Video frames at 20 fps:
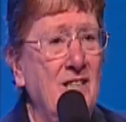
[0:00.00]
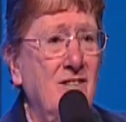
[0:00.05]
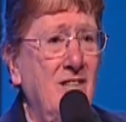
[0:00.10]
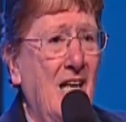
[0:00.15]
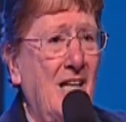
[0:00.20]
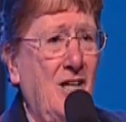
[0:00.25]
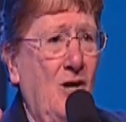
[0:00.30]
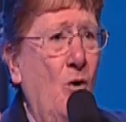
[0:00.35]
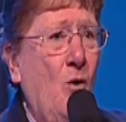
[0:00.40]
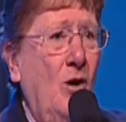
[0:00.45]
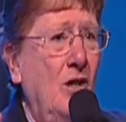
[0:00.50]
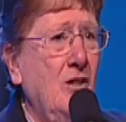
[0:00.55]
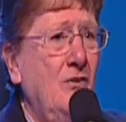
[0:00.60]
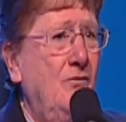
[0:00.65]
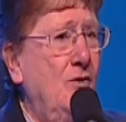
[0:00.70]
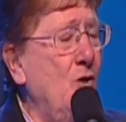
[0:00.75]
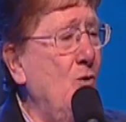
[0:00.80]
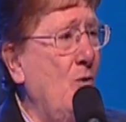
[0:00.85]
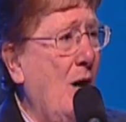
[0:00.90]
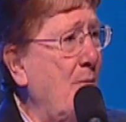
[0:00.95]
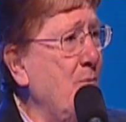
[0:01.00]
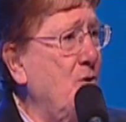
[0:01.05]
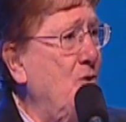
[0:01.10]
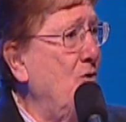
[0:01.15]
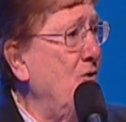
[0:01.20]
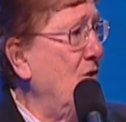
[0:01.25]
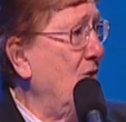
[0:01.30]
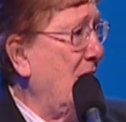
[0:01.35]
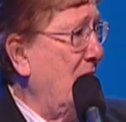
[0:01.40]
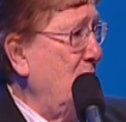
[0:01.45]
It's like all of you. I'm
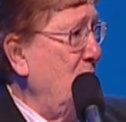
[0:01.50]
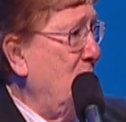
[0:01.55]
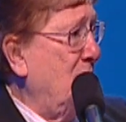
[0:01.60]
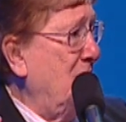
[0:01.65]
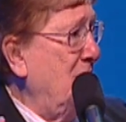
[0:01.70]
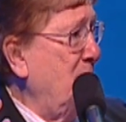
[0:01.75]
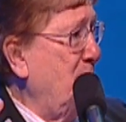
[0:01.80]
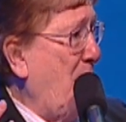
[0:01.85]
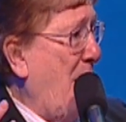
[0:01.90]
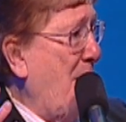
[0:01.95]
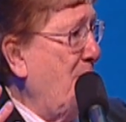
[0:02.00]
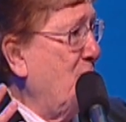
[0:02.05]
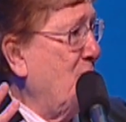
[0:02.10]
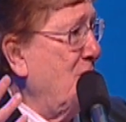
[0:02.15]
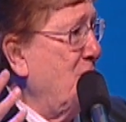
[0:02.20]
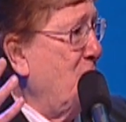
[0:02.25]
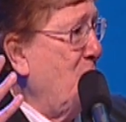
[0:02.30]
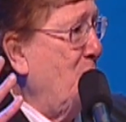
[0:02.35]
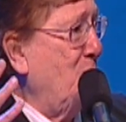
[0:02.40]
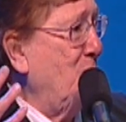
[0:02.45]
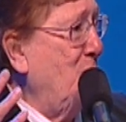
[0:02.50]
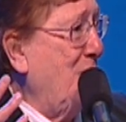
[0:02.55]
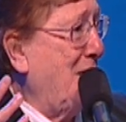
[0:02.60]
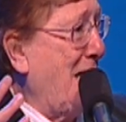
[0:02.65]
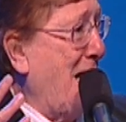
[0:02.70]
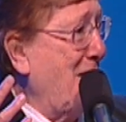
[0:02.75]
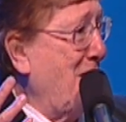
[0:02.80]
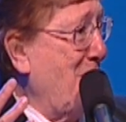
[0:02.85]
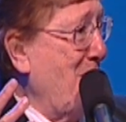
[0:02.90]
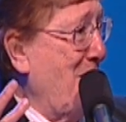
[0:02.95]
sure you get used to these palm trees. You don't
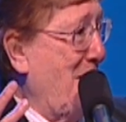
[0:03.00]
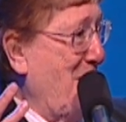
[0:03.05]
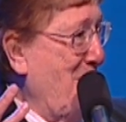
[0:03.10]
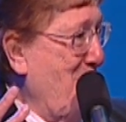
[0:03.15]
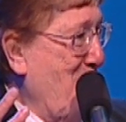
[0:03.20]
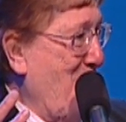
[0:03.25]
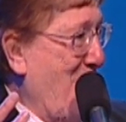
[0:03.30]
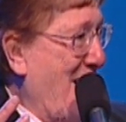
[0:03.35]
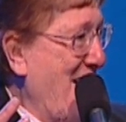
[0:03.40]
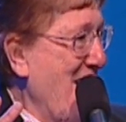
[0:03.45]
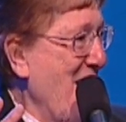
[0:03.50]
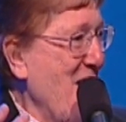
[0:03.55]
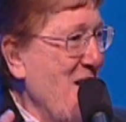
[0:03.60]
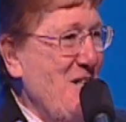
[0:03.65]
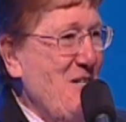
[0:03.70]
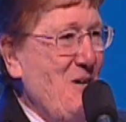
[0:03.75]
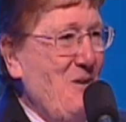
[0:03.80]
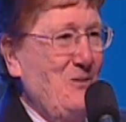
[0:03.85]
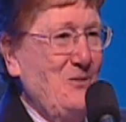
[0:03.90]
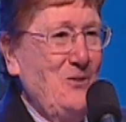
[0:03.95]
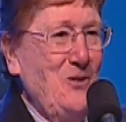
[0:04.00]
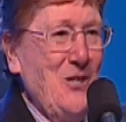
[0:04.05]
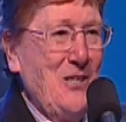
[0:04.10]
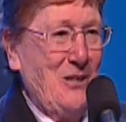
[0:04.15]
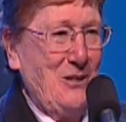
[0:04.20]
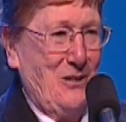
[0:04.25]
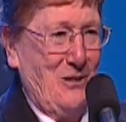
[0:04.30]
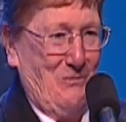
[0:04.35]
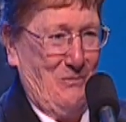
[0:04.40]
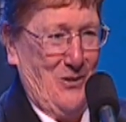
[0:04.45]
look at them anymore. You don't
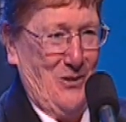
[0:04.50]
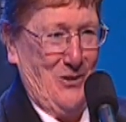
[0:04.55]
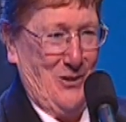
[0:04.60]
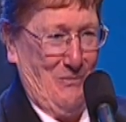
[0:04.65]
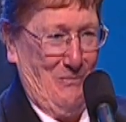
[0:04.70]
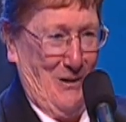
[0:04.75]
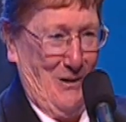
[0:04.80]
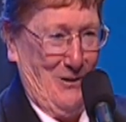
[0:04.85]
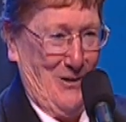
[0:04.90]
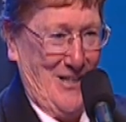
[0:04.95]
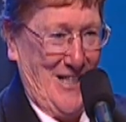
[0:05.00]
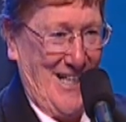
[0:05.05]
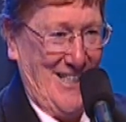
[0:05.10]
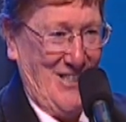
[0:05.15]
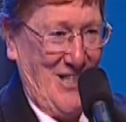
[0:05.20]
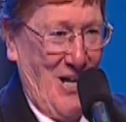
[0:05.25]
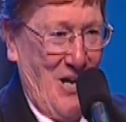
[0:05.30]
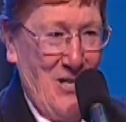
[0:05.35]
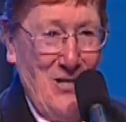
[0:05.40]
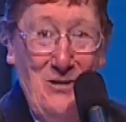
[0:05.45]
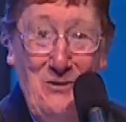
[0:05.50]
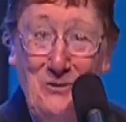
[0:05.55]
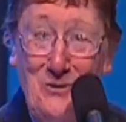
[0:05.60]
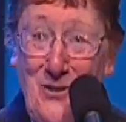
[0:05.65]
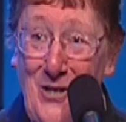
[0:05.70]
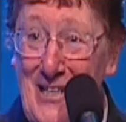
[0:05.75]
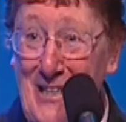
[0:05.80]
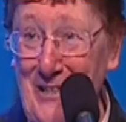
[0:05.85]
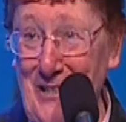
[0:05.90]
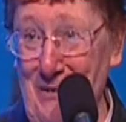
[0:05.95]
look at the birds of paradise. You don't
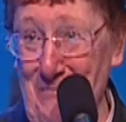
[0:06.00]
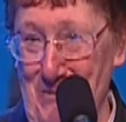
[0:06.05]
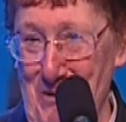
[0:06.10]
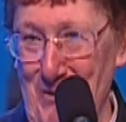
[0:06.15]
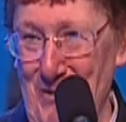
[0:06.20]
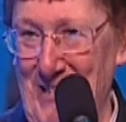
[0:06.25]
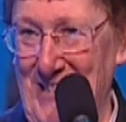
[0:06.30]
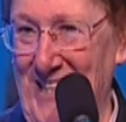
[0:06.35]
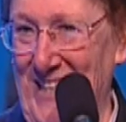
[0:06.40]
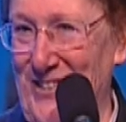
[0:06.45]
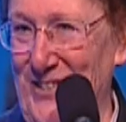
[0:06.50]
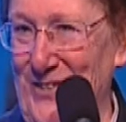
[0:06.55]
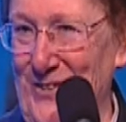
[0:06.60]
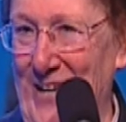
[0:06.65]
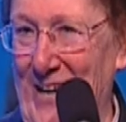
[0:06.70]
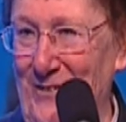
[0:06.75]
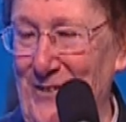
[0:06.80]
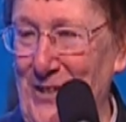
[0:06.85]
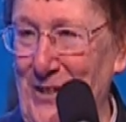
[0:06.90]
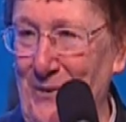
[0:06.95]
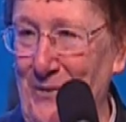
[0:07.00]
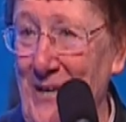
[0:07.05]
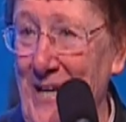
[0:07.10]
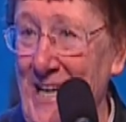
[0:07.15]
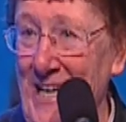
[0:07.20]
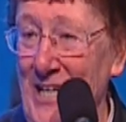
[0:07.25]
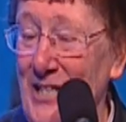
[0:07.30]
look at the beauty that's surrounding you.